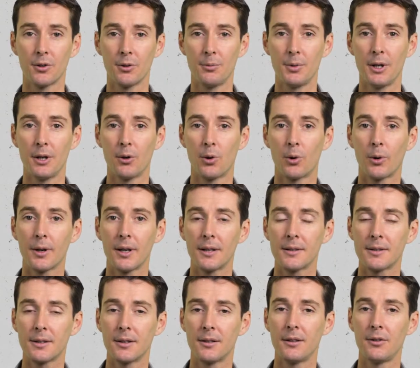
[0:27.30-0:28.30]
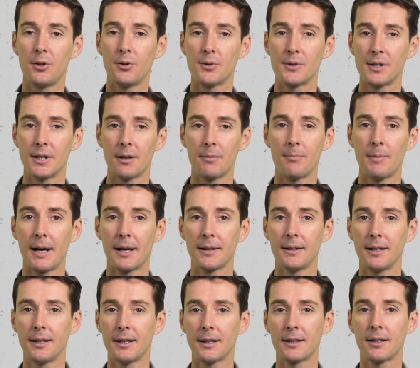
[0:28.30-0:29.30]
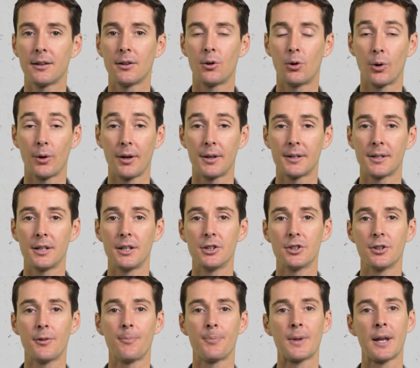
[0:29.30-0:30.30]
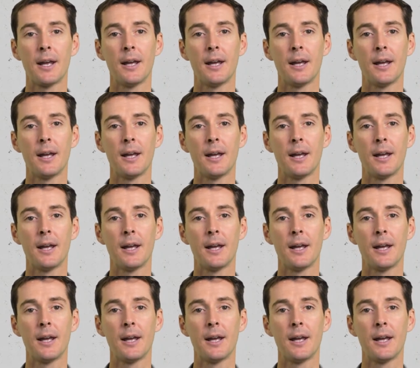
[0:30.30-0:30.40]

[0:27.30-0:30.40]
to be oriented using magnetic orientation.